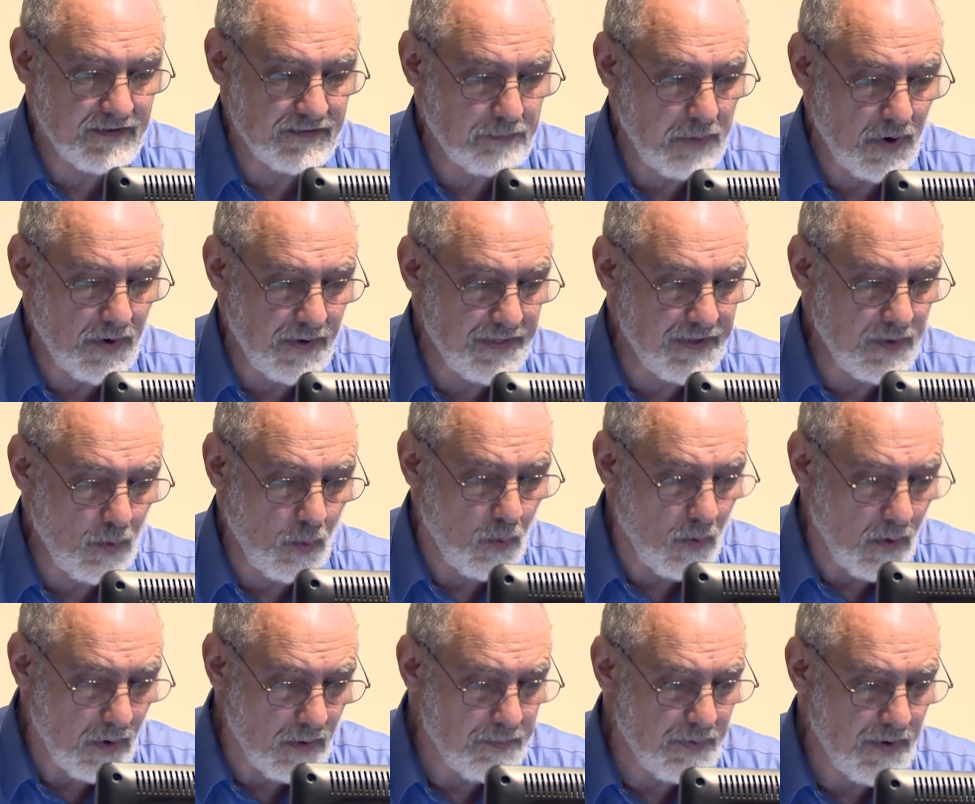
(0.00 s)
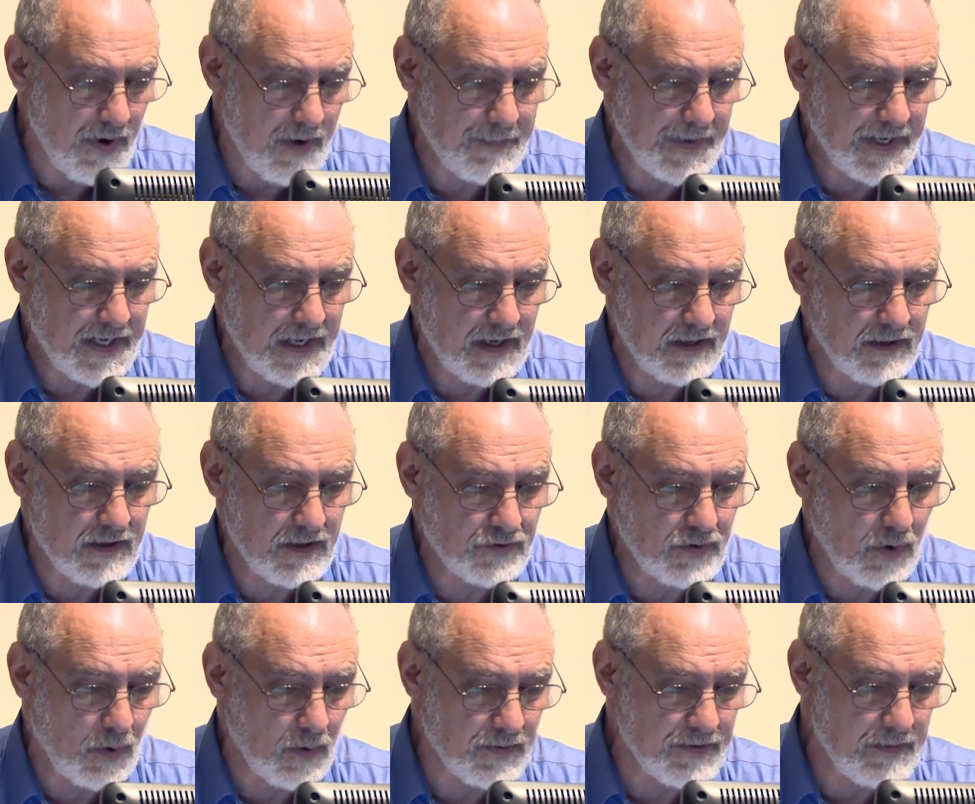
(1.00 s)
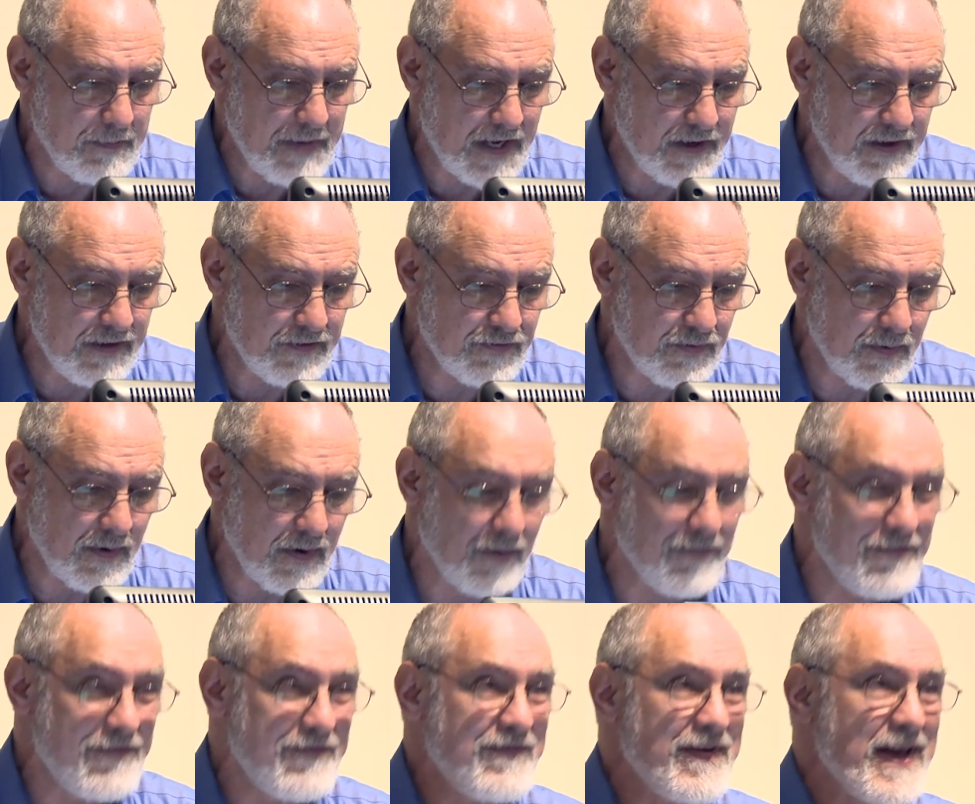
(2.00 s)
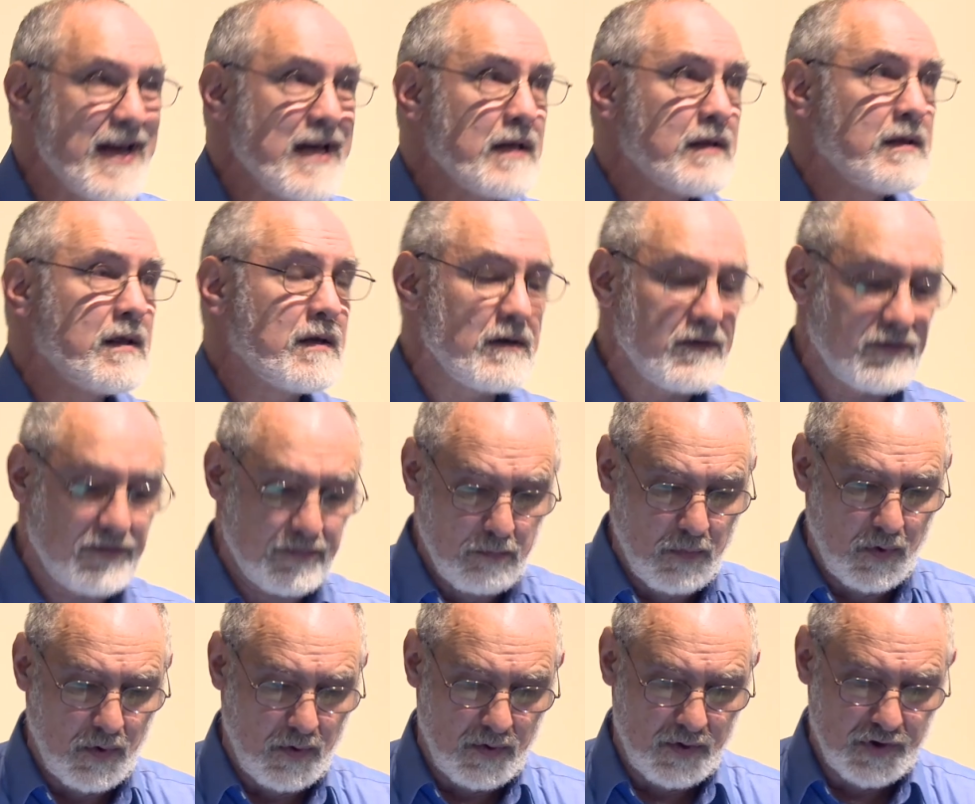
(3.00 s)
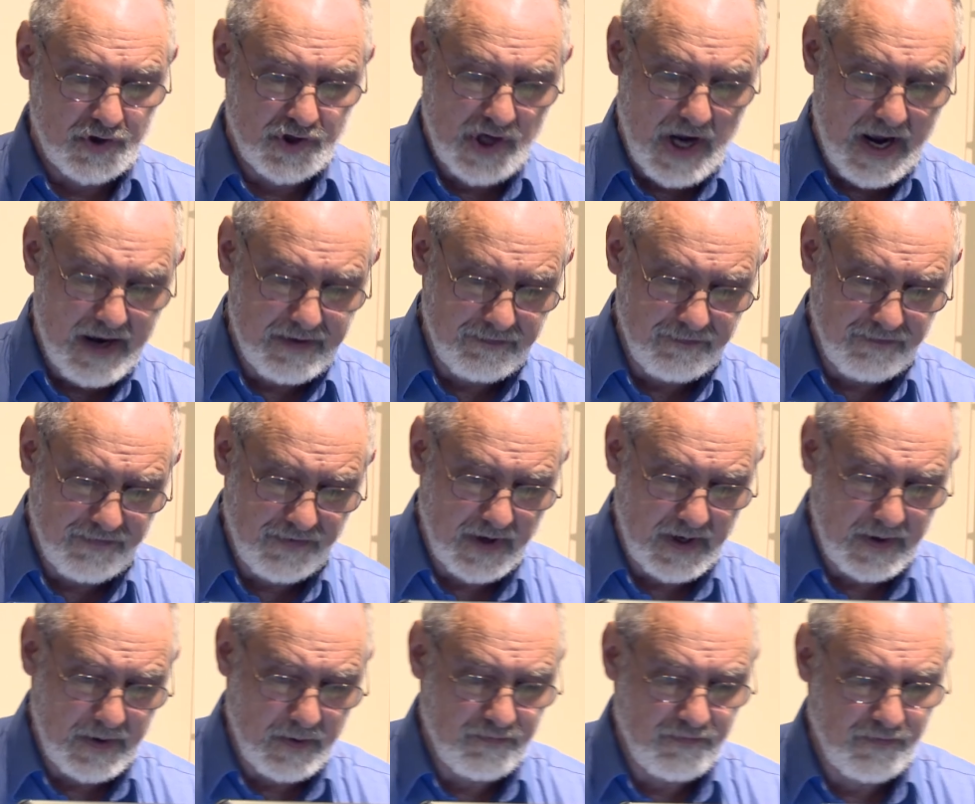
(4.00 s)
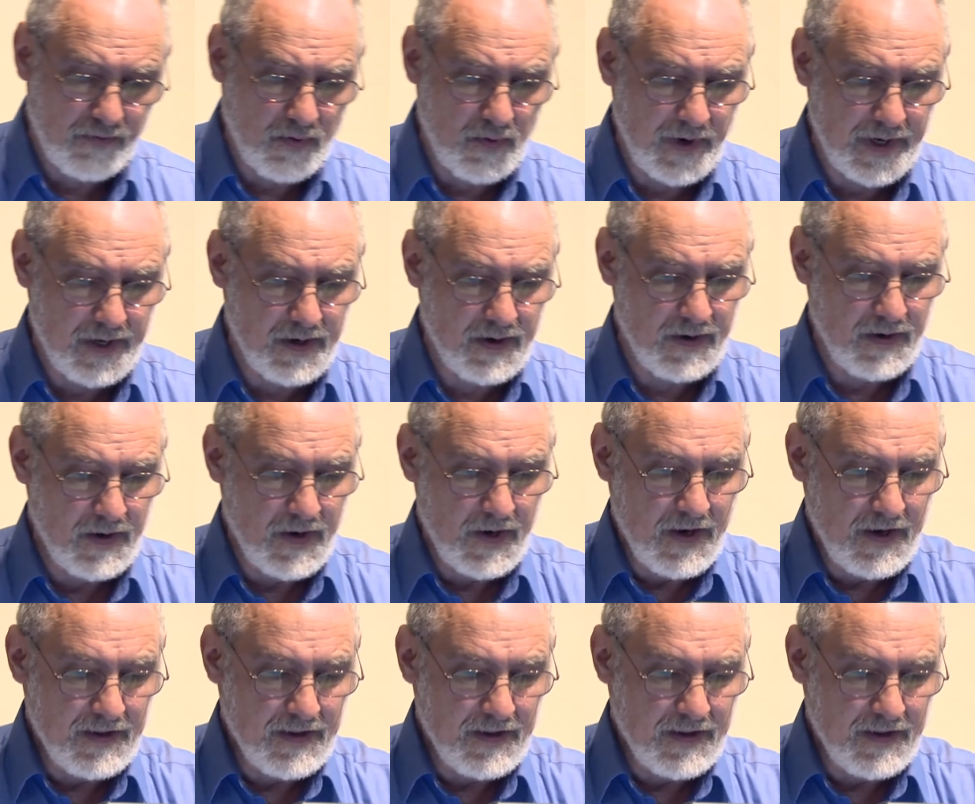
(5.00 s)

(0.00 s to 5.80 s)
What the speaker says: as part of their war propaganda, told about Israel fed this moral schadenfreude,